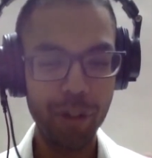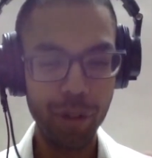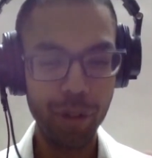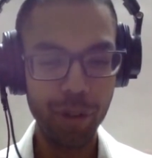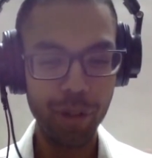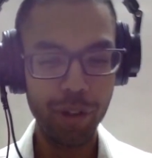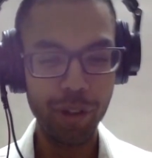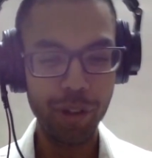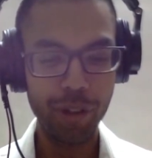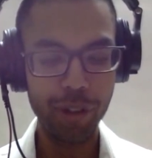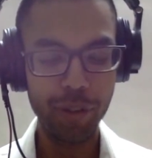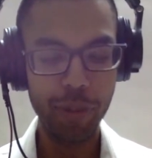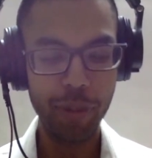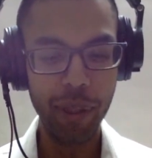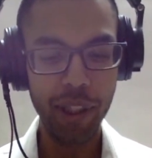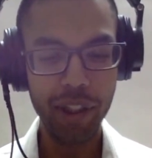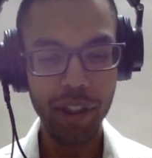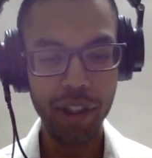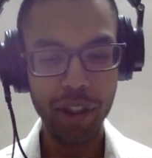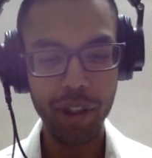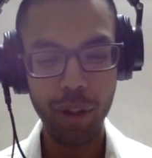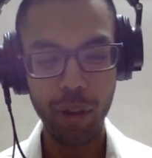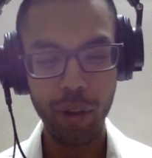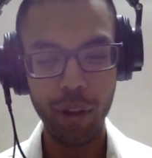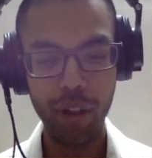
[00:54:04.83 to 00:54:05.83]
to speak
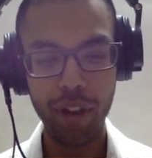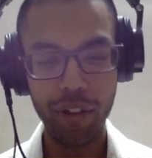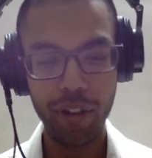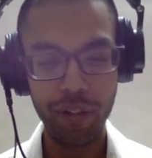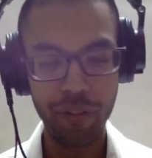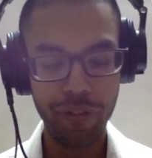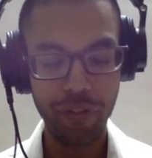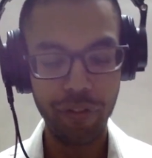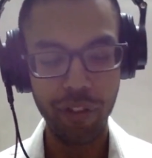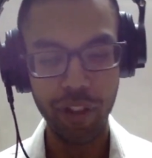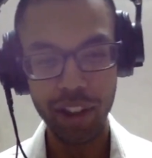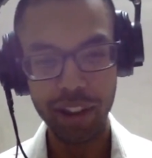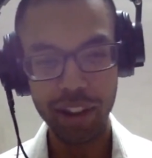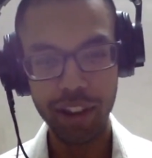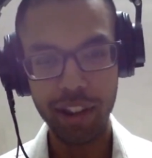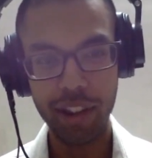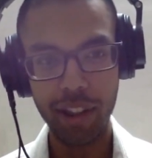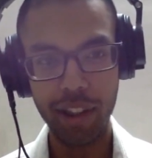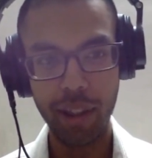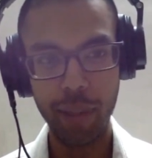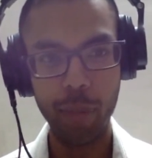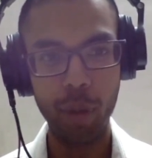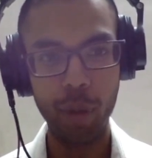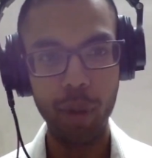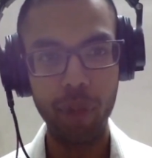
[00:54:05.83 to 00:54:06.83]
to your first,
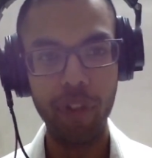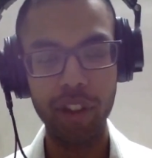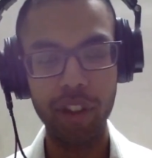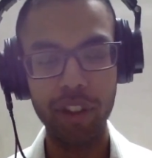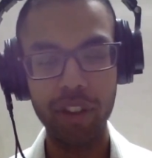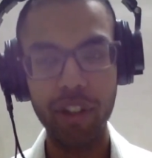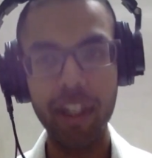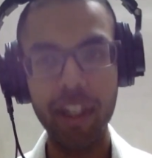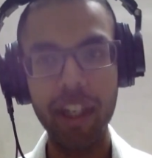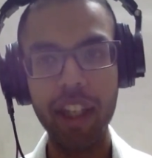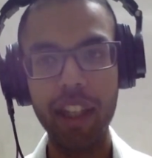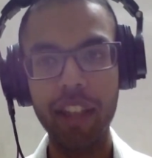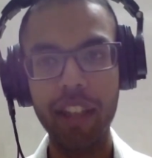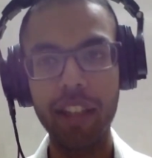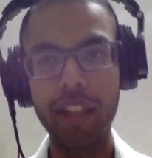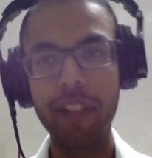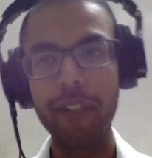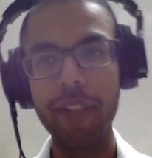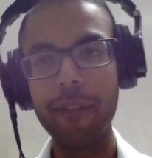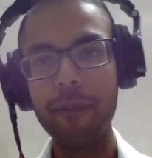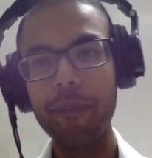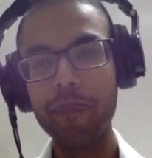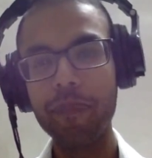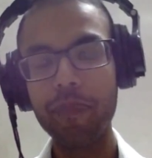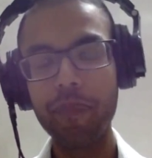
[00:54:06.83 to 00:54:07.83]
the more frustrating
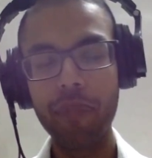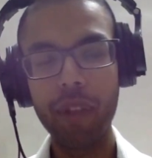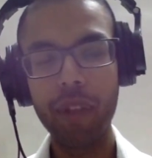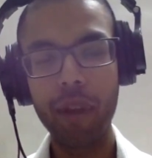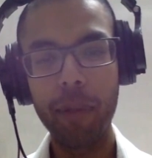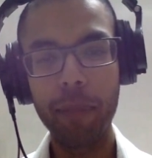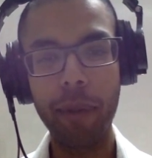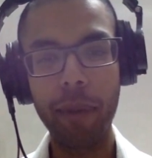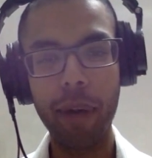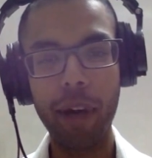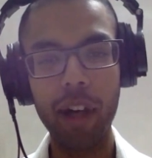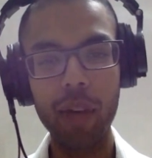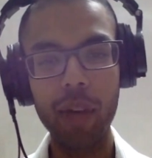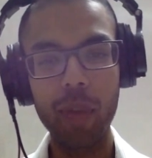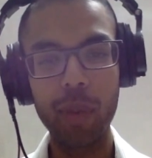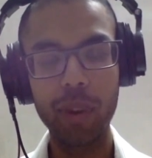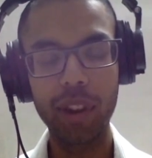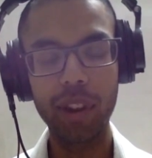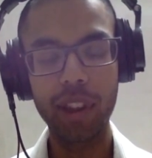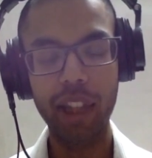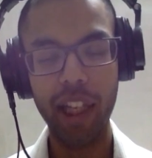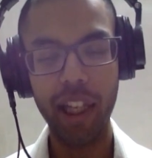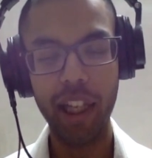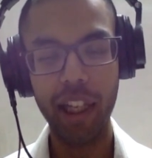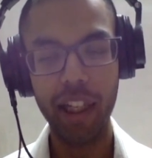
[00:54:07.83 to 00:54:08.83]
part
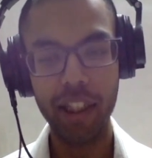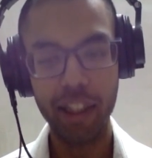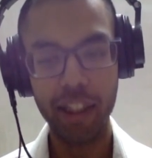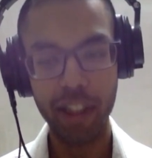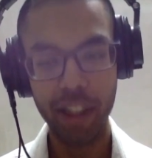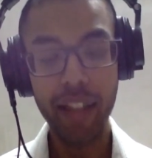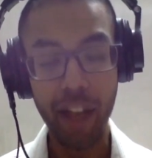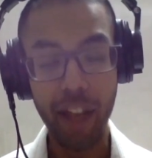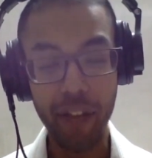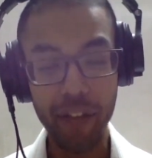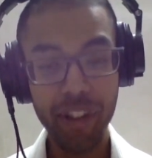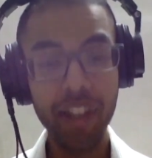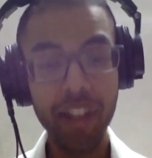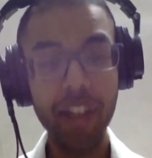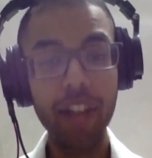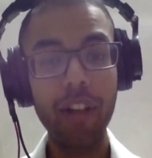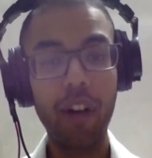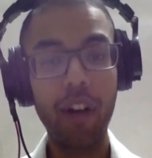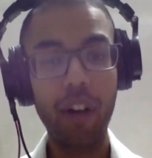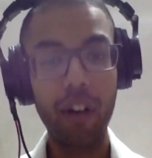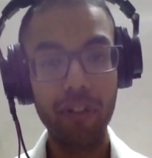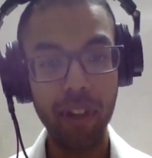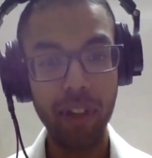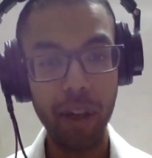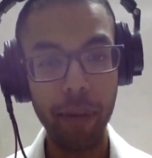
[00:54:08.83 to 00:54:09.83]
was that, yeah, I've seen a
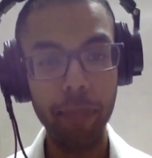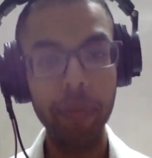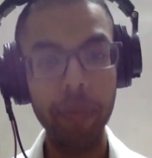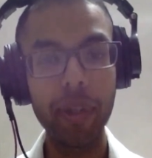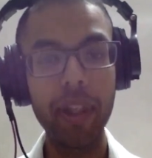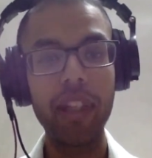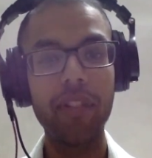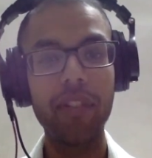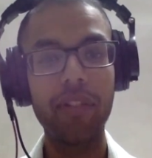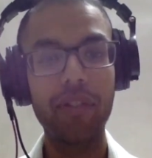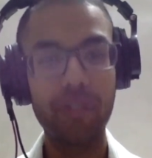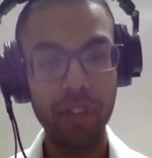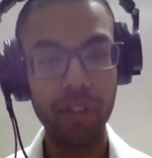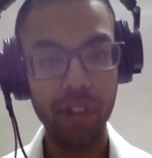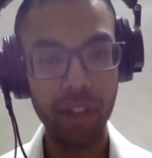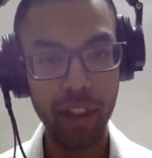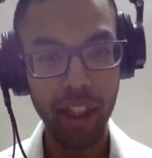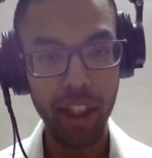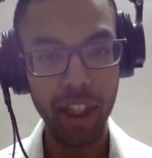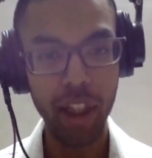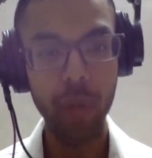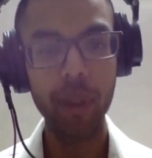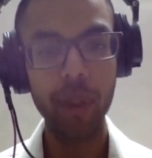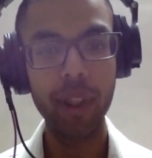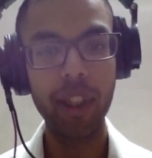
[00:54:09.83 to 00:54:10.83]
lot of companies
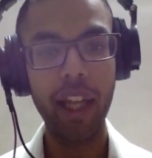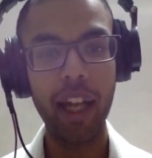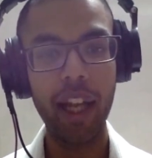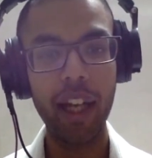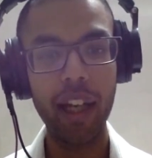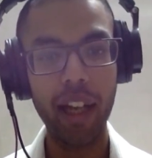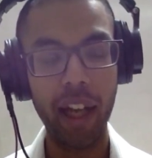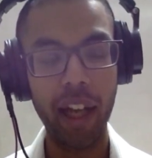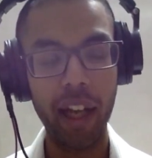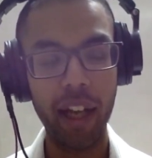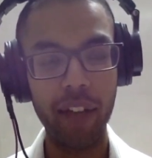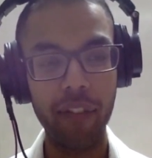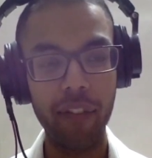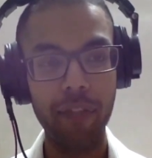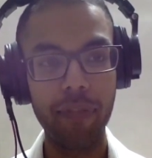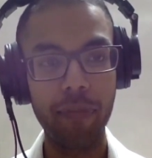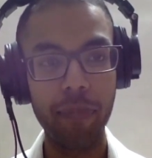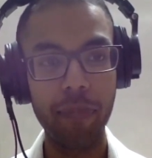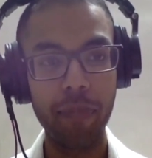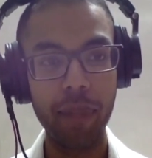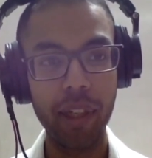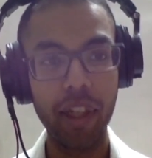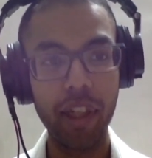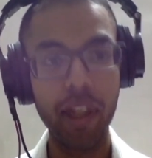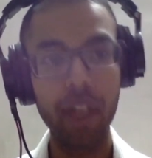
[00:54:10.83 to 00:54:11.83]
deal with that. I've
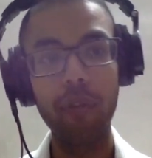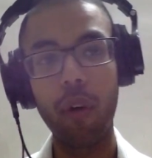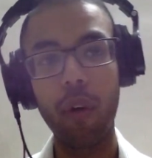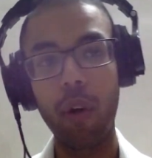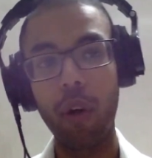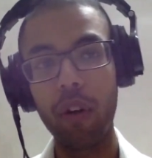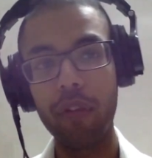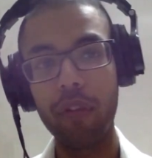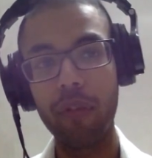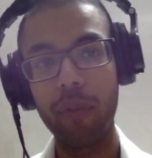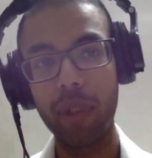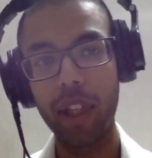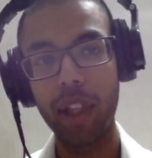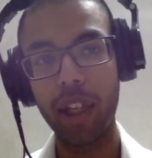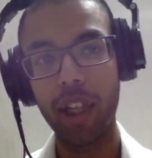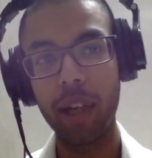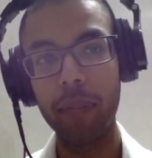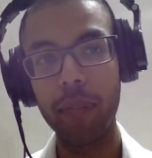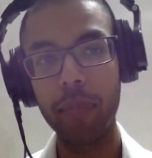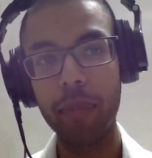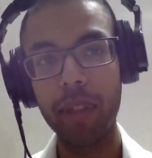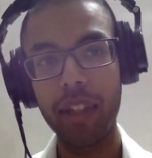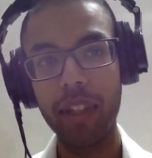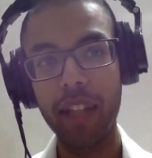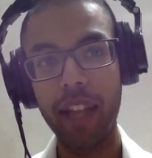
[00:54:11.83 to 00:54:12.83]
been involved with a
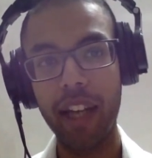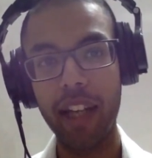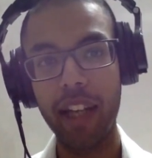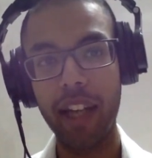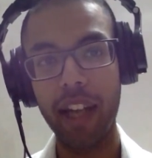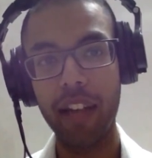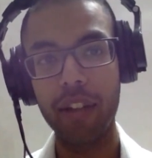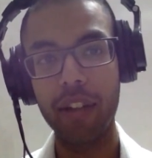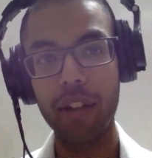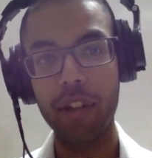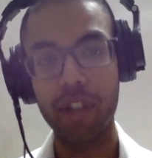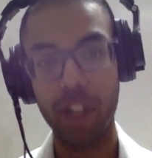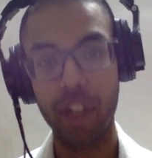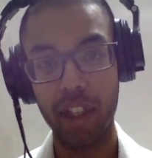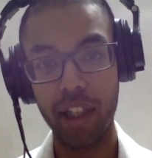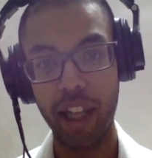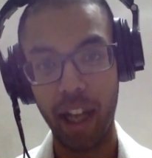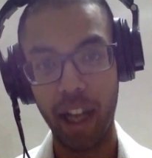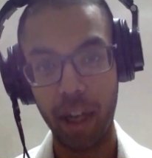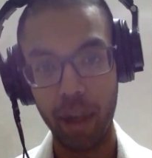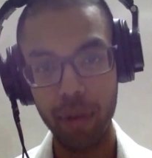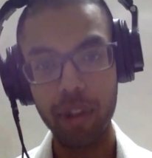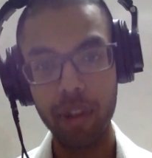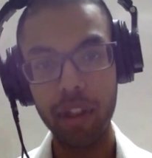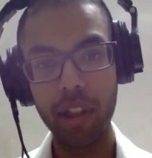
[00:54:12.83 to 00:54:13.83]
company that had to shut
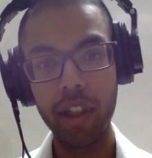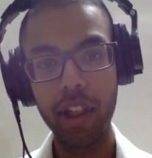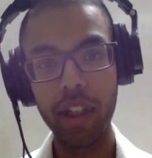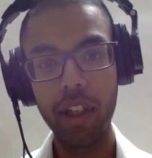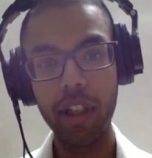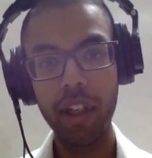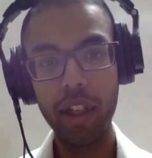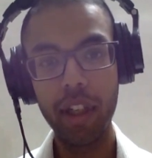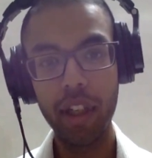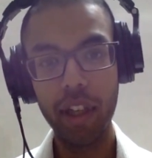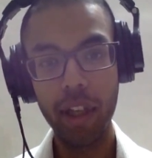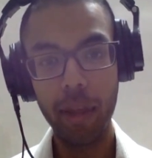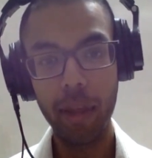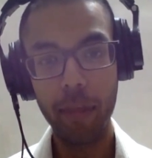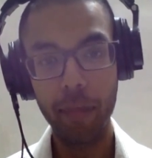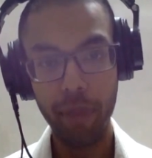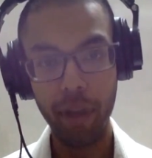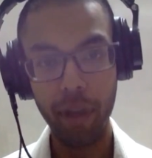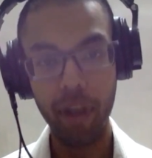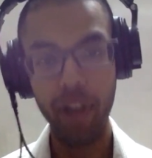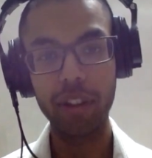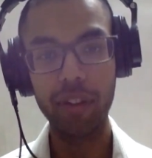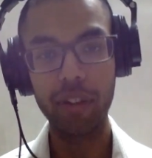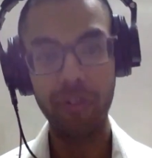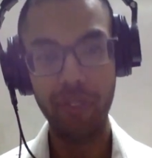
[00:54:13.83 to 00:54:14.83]
down
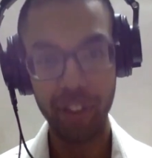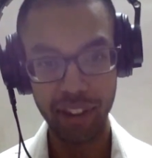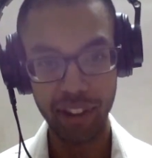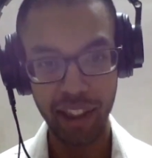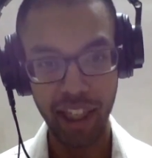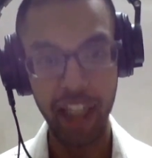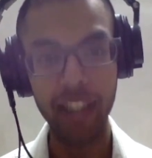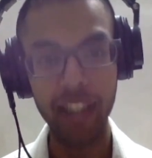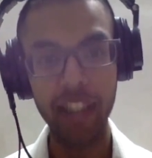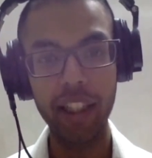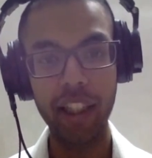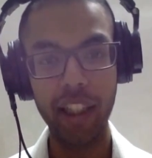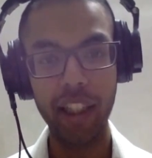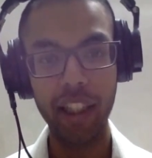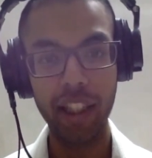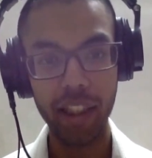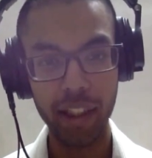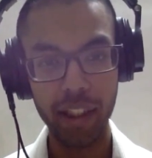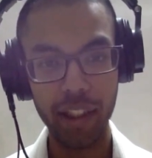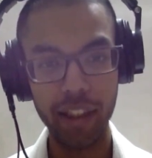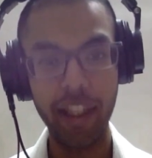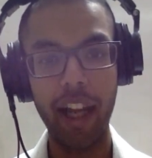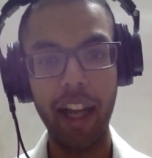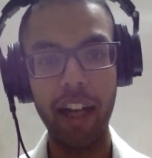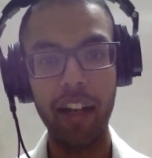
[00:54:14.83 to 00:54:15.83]
because of exactly
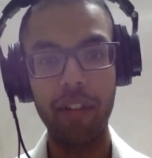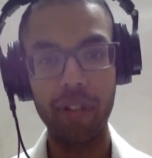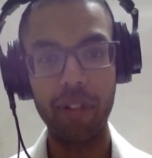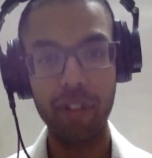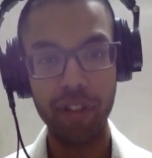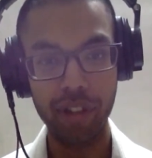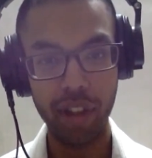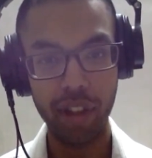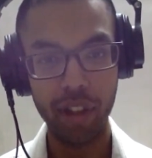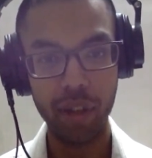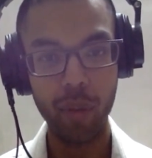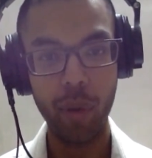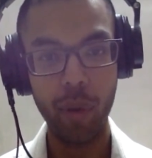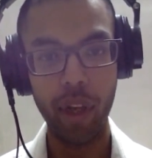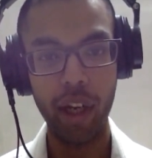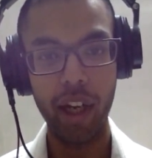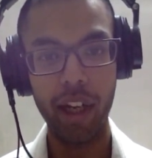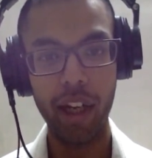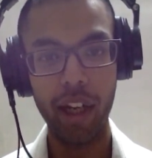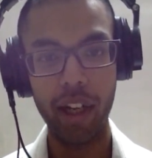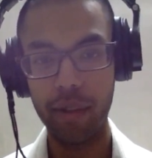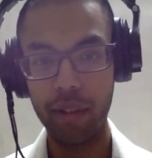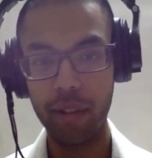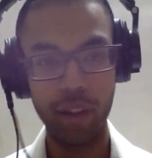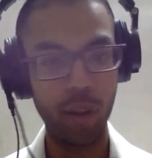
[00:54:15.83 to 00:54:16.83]
that reason,
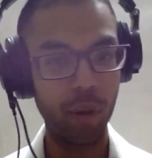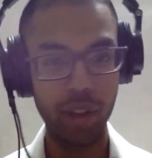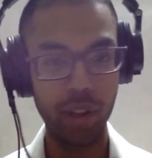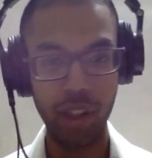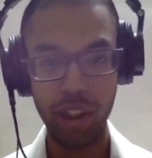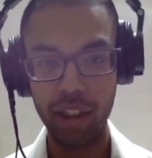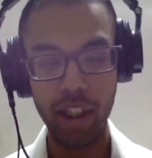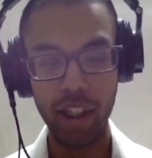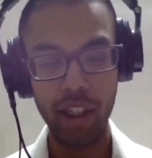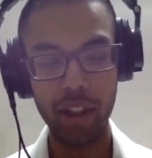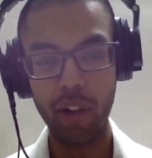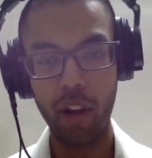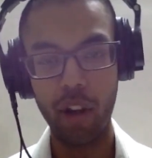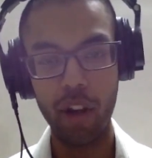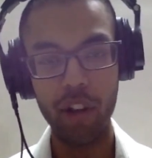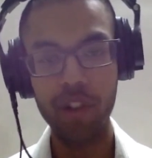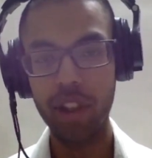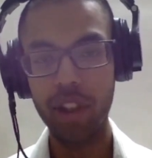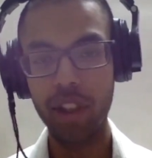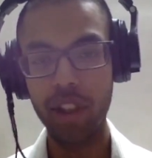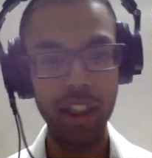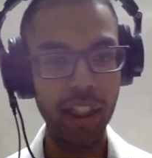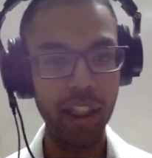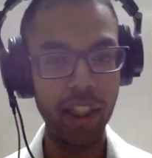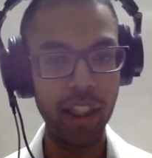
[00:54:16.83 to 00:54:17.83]
where the
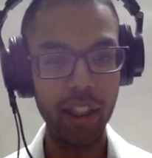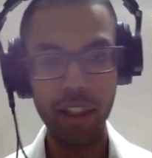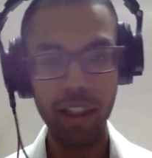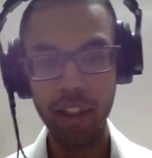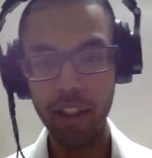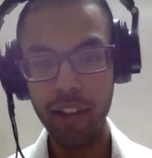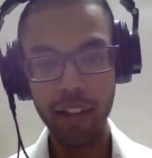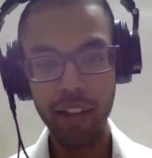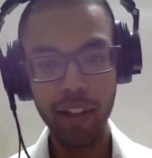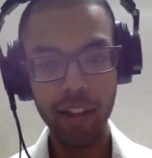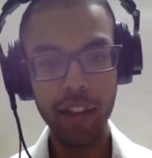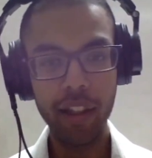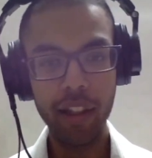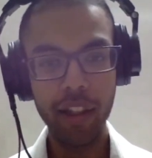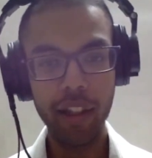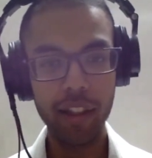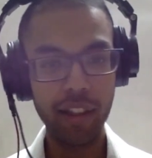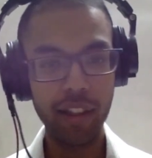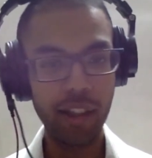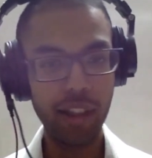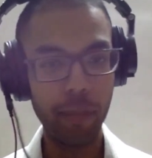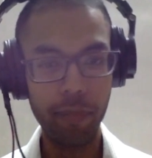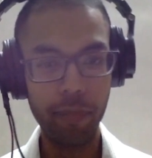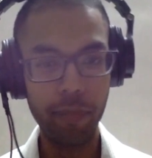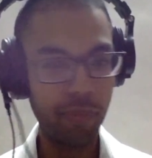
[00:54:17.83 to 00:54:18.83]
technologically
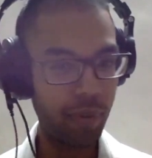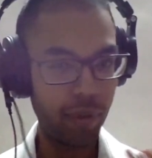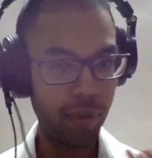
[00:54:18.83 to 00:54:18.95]
the